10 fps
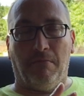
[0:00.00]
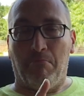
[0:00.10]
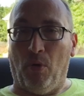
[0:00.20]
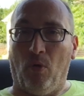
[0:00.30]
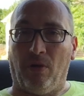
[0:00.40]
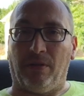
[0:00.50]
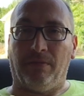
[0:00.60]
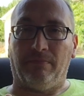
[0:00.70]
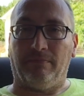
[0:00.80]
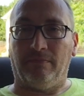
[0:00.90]
boar
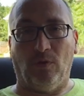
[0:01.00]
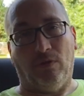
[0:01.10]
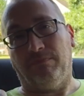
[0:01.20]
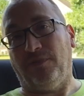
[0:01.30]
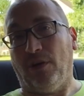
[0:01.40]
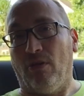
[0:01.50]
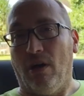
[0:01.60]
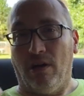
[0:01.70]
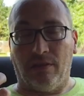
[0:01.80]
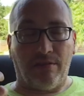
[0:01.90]
or feral
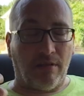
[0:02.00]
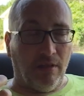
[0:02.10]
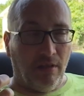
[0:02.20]
hogs.